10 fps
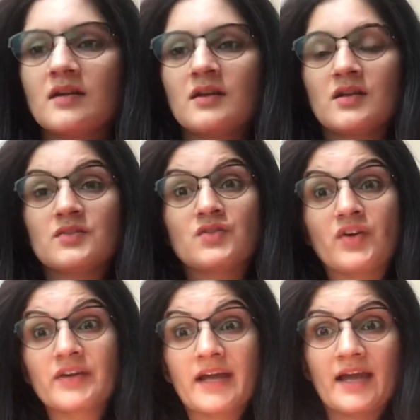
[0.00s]

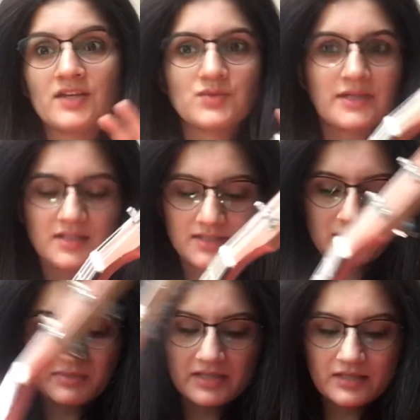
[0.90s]
Sorry, I had to entertain
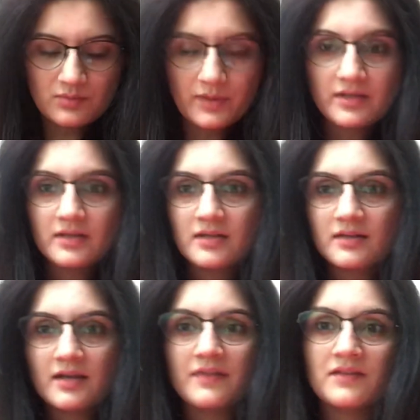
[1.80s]
my little one
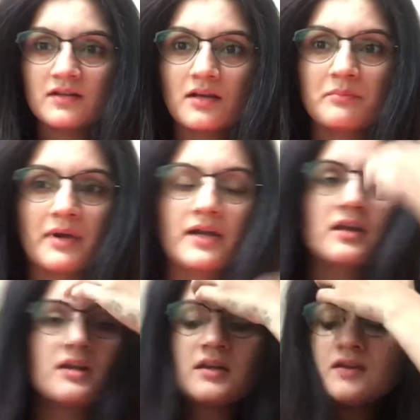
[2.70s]
and then come back.
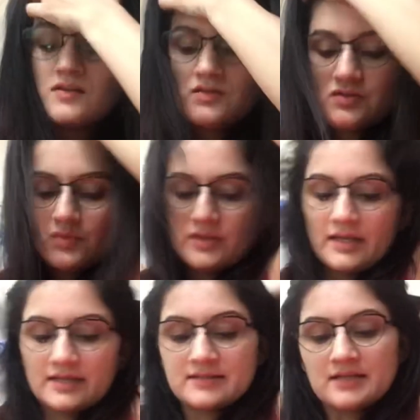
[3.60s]
So
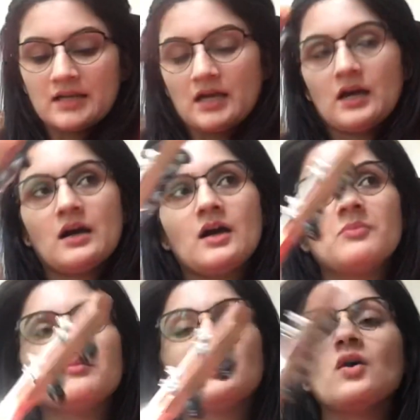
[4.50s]
yes,
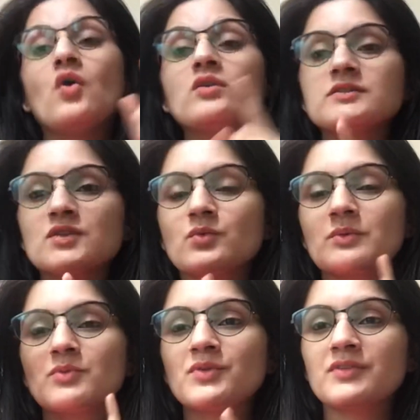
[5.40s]
also one
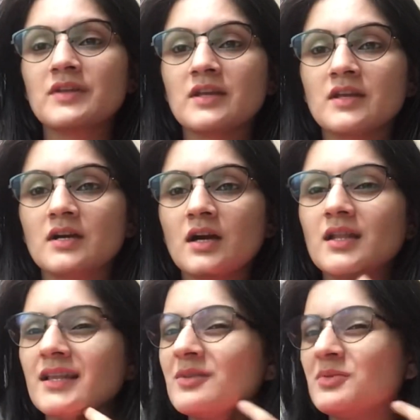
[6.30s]
more thing, a
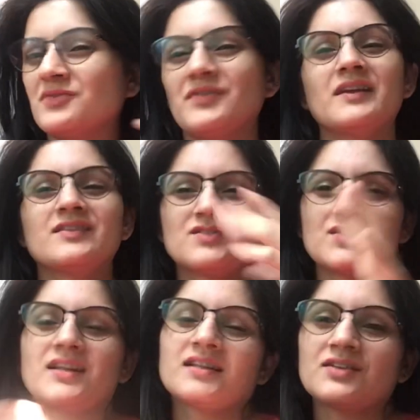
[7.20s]
little bit of
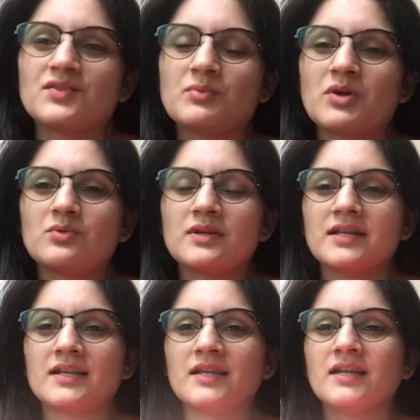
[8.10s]
history I'll give you about
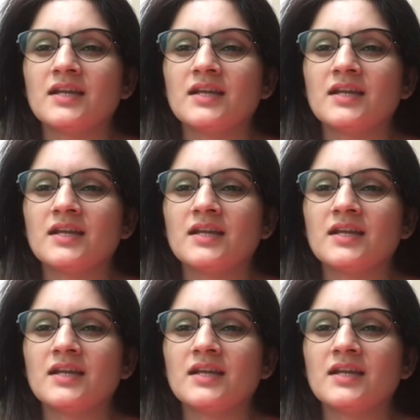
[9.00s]
ukulele,